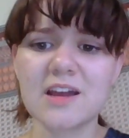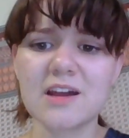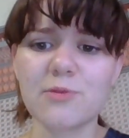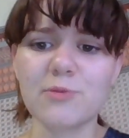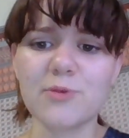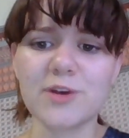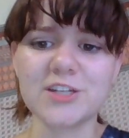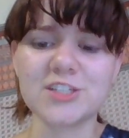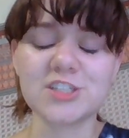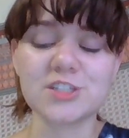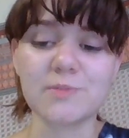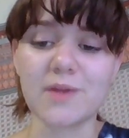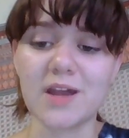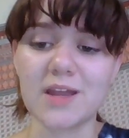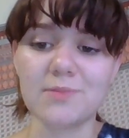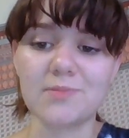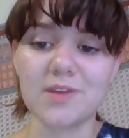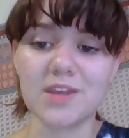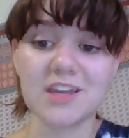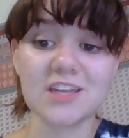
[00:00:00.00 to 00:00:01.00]
which
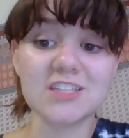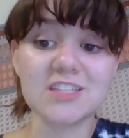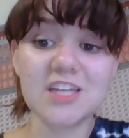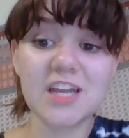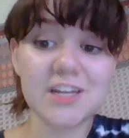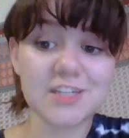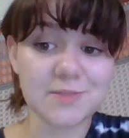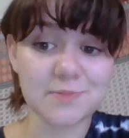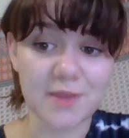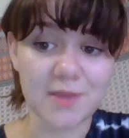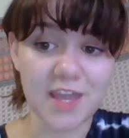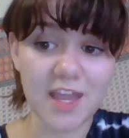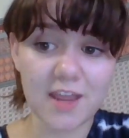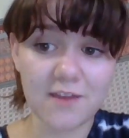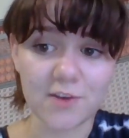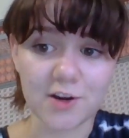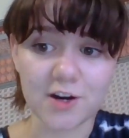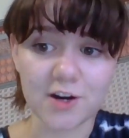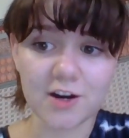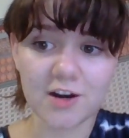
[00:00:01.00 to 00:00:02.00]
might be contagious
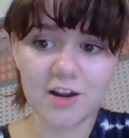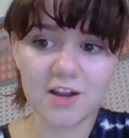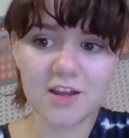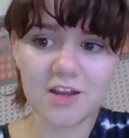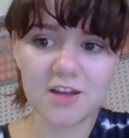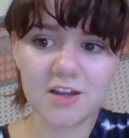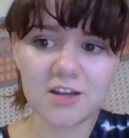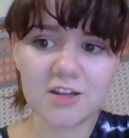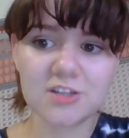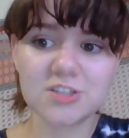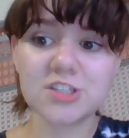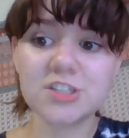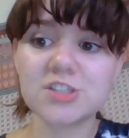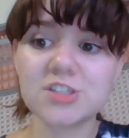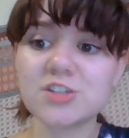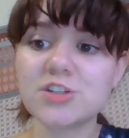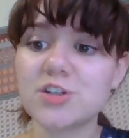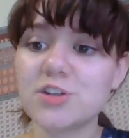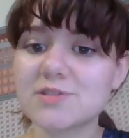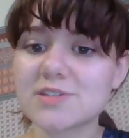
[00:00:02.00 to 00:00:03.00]
behavior, she
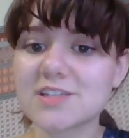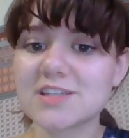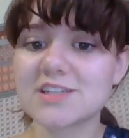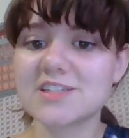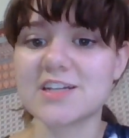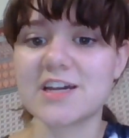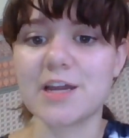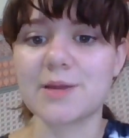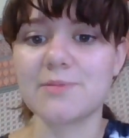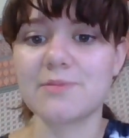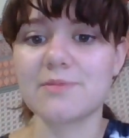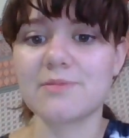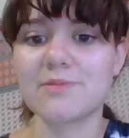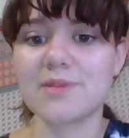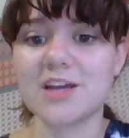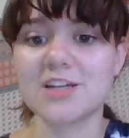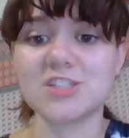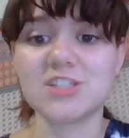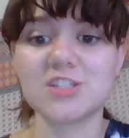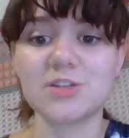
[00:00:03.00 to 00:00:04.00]
should use the time
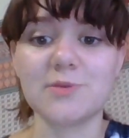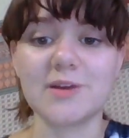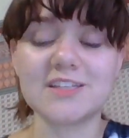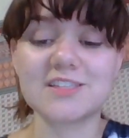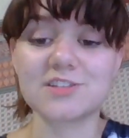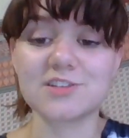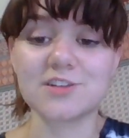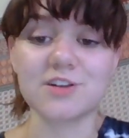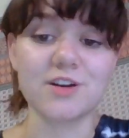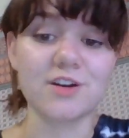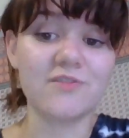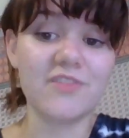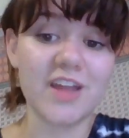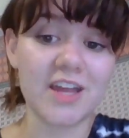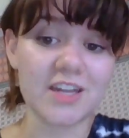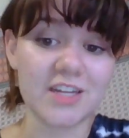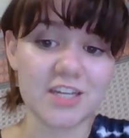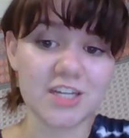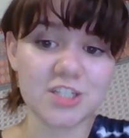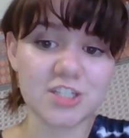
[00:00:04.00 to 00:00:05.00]
as she waits to her
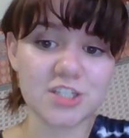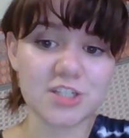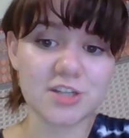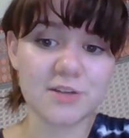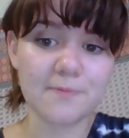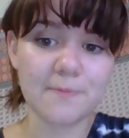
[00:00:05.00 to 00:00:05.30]
advantage,